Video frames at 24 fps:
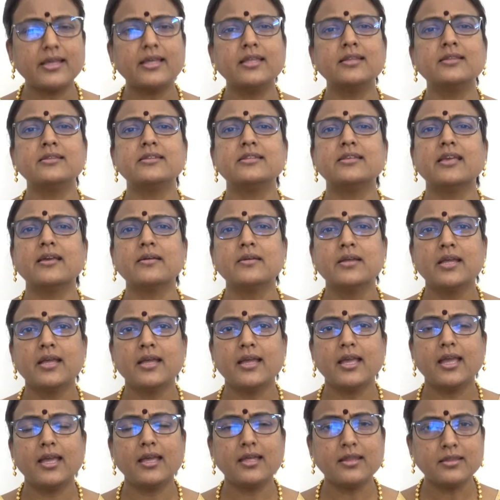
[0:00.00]
in
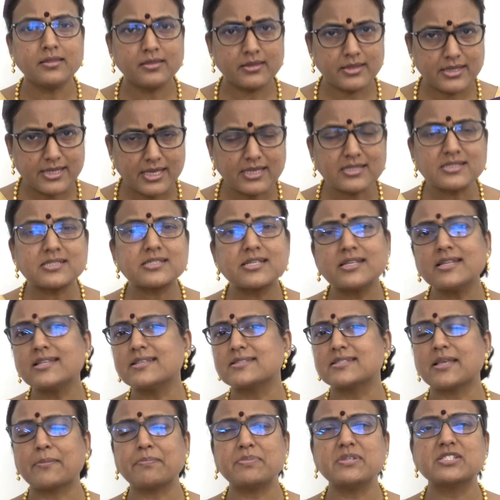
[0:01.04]

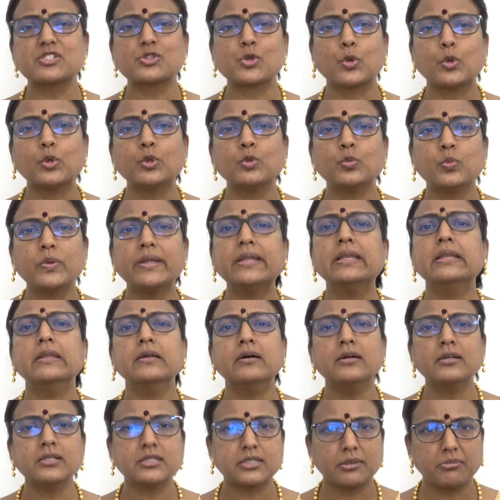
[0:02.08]
yesterday's episode, we
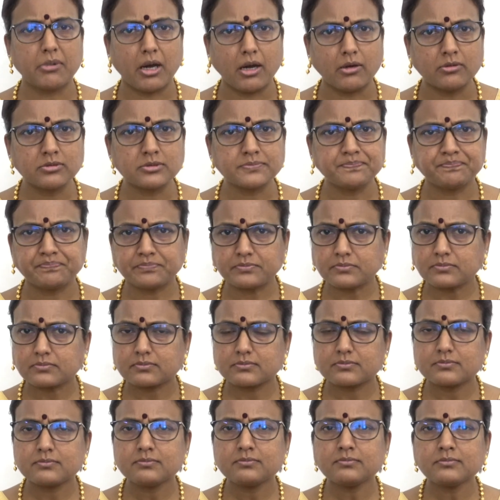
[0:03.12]
learnt about
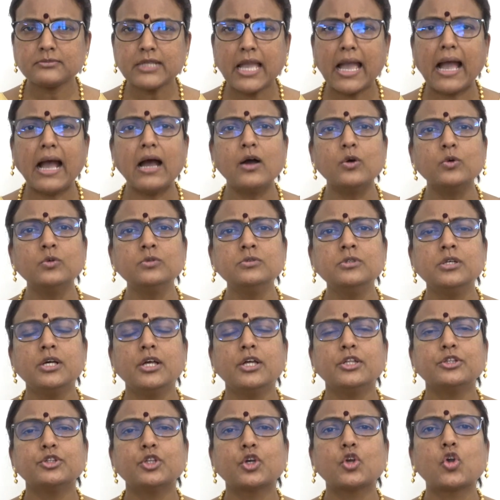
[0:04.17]
how
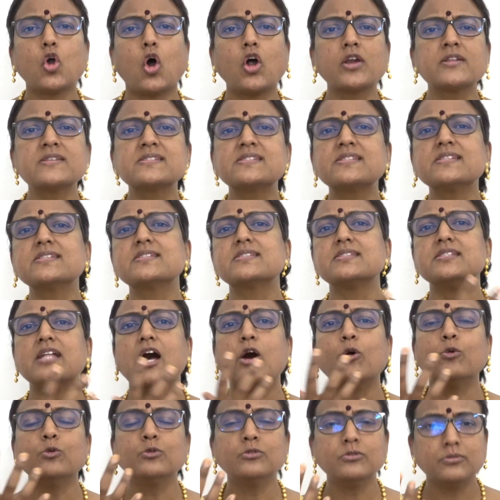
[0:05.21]
the goddess is
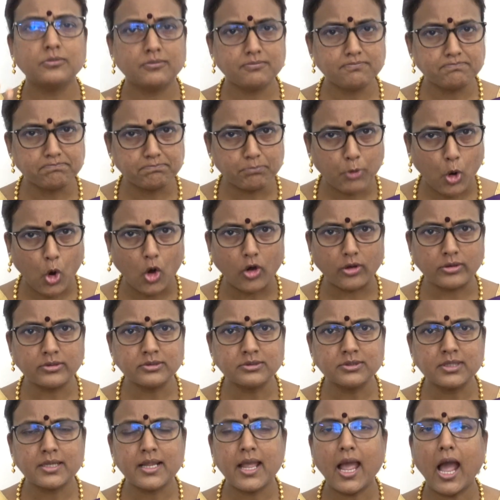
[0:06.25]
now
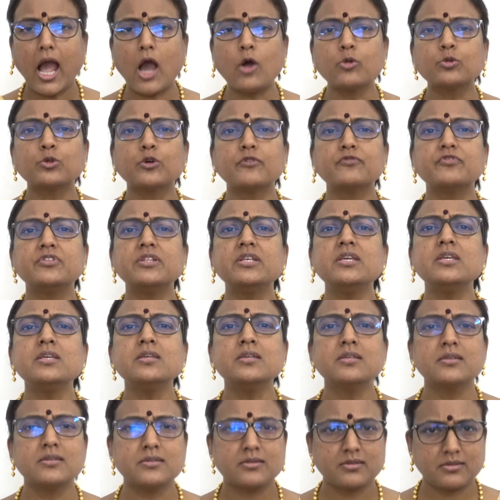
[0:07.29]
born out of
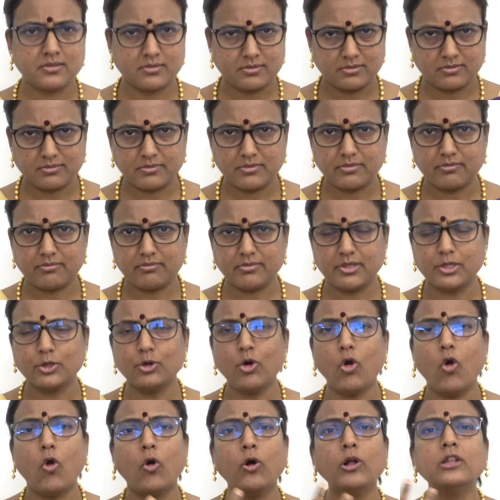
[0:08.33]
the,
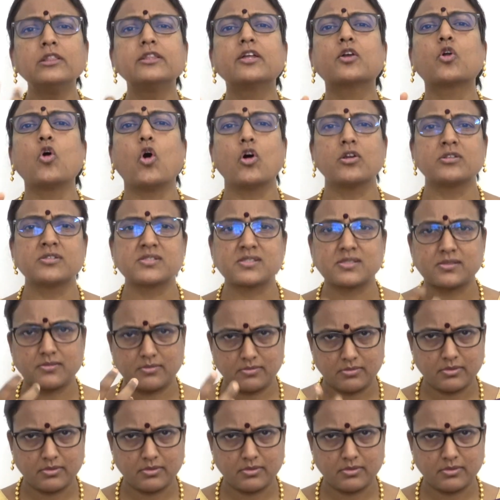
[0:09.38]
all the gods.